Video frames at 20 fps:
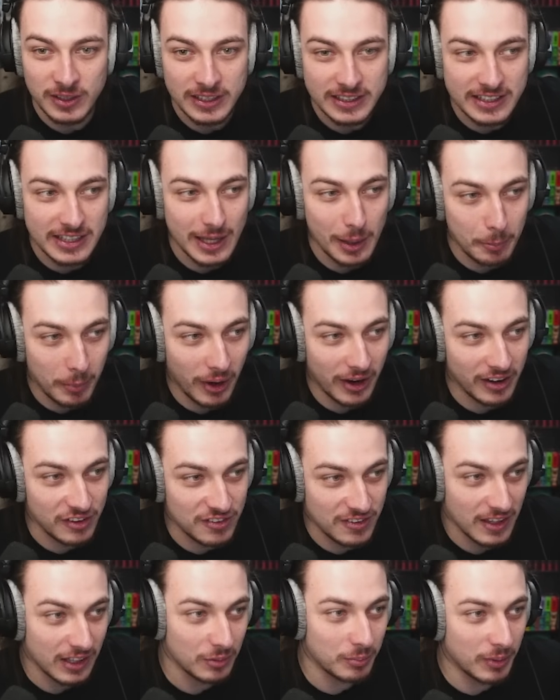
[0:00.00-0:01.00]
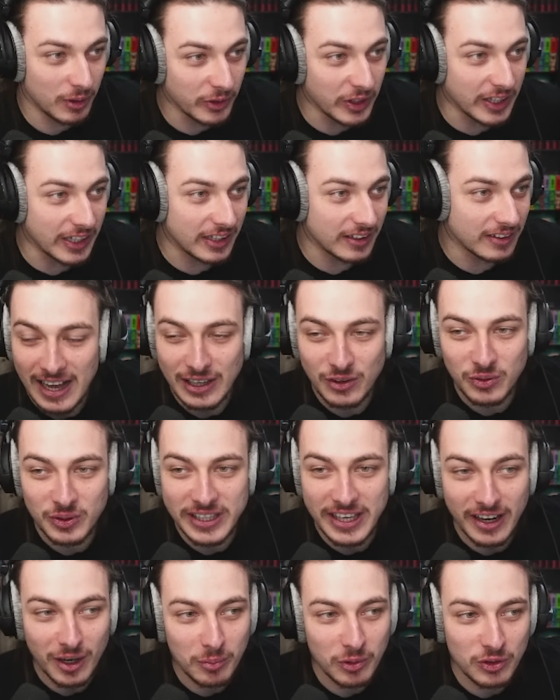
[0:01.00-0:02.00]
the Empire State Building. I don't
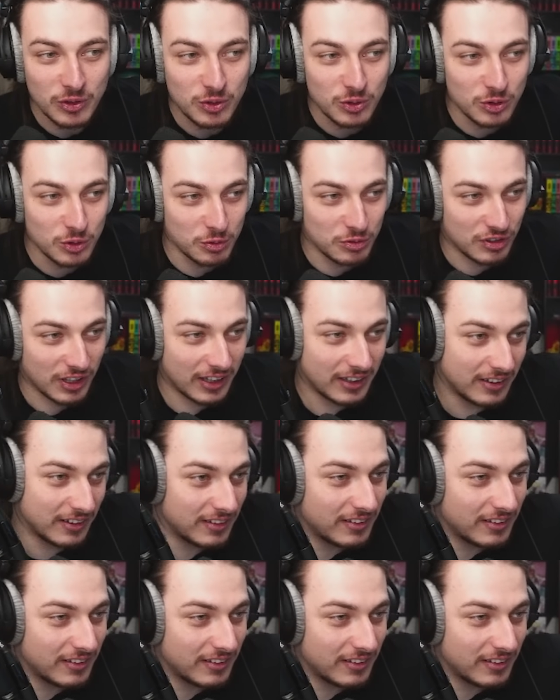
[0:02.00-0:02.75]
care about YouTube chat.